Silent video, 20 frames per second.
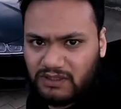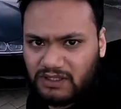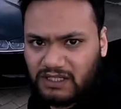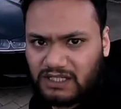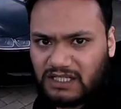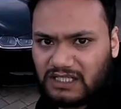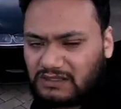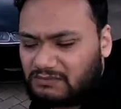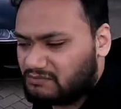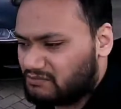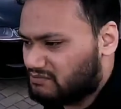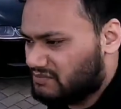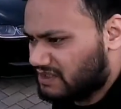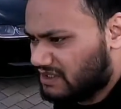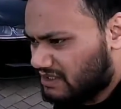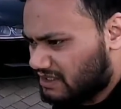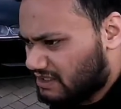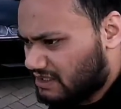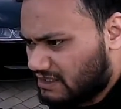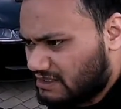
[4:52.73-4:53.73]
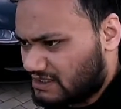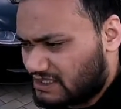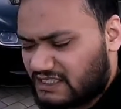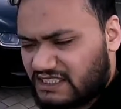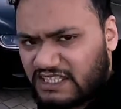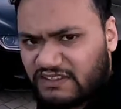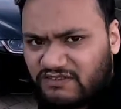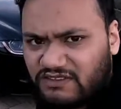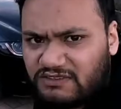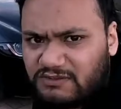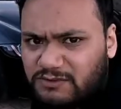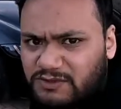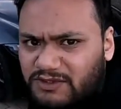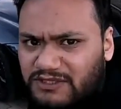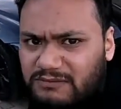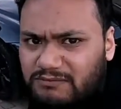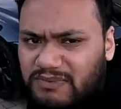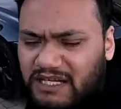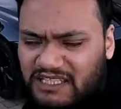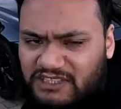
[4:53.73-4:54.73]
the difference
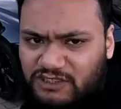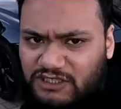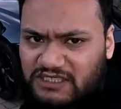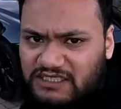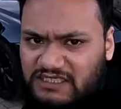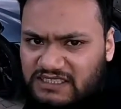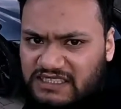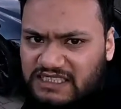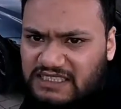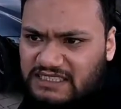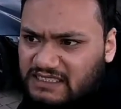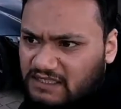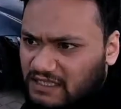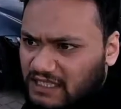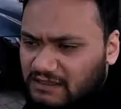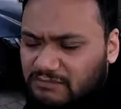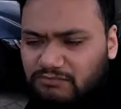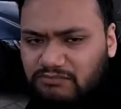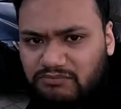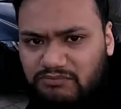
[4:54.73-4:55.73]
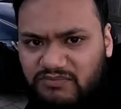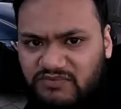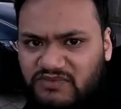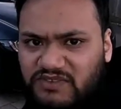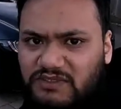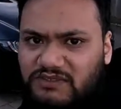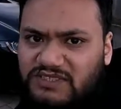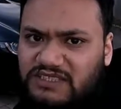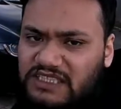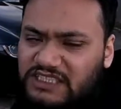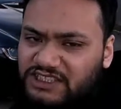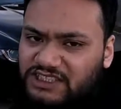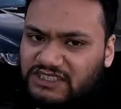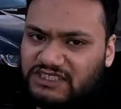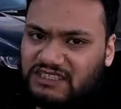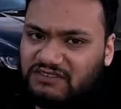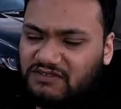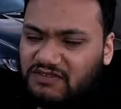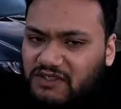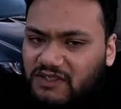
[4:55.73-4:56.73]
between petrol and diesel at fuel
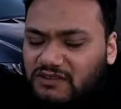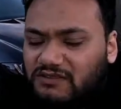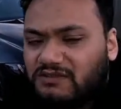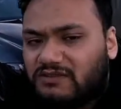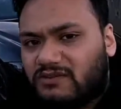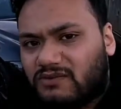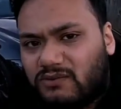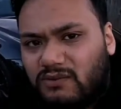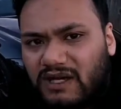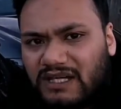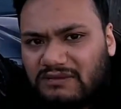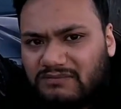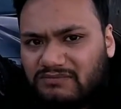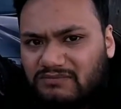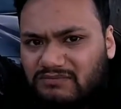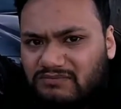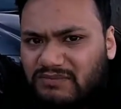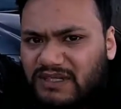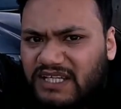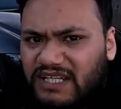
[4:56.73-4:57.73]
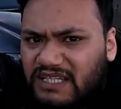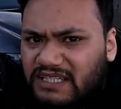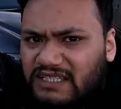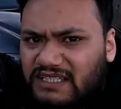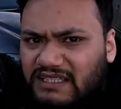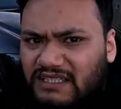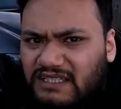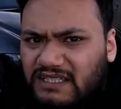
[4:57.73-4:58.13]
stations have gone quite big.